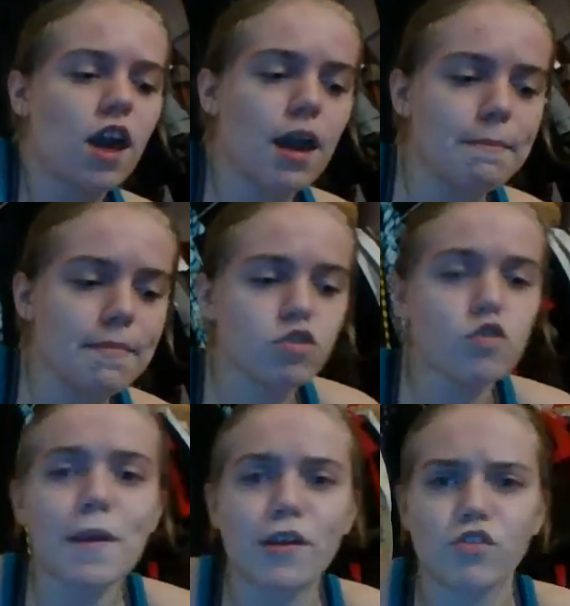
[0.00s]
I missed
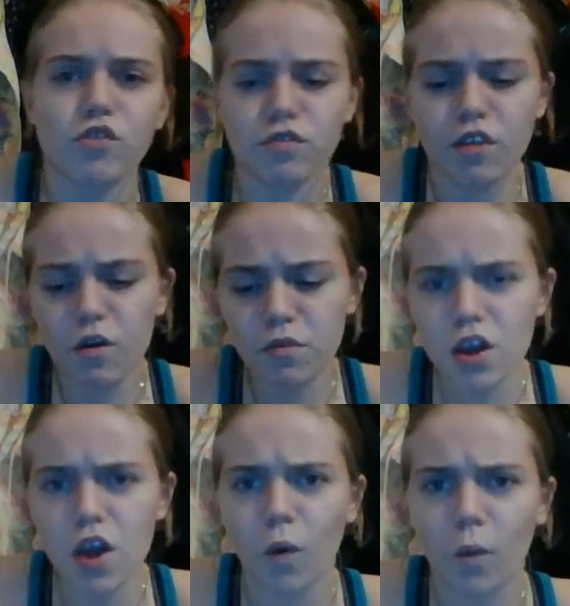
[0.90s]
2 pictures. Oh
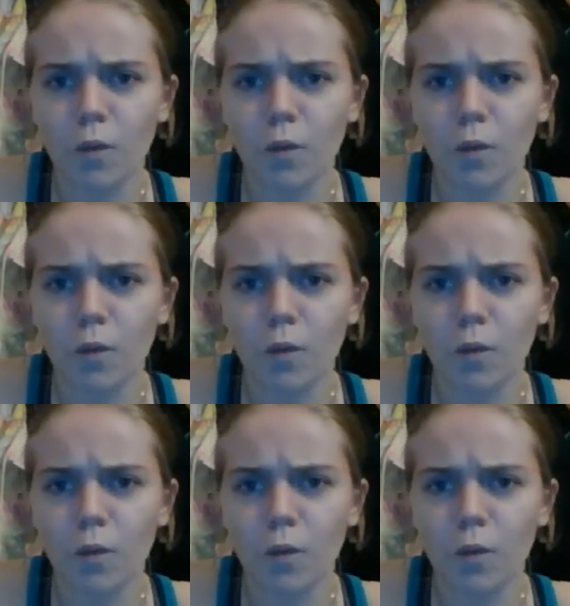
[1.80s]
no.